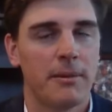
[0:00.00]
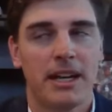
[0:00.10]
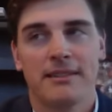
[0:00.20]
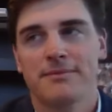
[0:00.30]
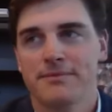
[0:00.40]
I
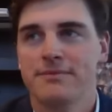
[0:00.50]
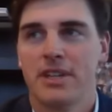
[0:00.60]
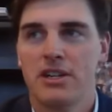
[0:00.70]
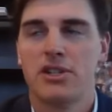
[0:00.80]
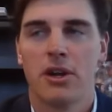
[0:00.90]
mean,
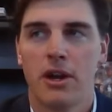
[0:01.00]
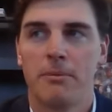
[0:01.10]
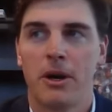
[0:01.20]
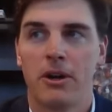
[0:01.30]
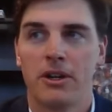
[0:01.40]
he showed
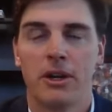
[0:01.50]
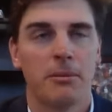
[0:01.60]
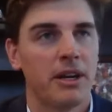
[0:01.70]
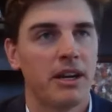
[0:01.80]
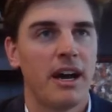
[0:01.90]
up all year,
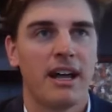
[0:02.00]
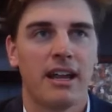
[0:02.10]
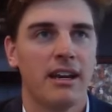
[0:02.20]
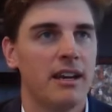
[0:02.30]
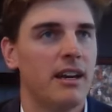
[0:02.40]
but
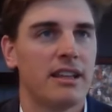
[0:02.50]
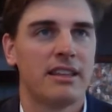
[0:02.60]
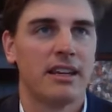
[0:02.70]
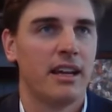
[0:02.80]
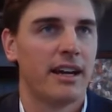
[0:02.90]
not
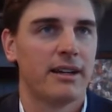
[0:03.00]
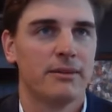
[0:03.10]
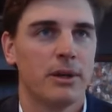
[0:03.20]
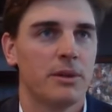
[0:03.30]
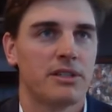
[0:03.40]
nothing like
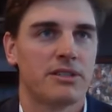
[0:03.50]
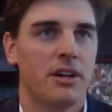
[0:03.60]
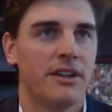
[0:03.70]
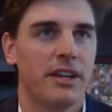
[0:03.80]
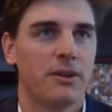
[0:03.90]
what we
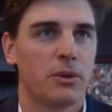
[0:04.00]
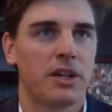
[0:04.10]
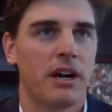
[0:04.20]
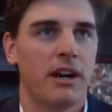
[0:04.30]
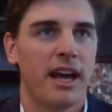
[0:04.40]
saw in that
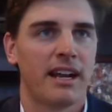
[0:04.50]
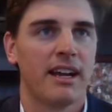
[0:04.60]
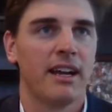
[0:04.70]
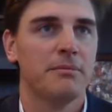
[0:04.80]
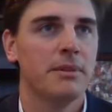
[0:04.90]
North Carolina
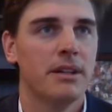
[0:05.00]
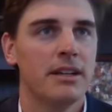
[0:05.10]
game.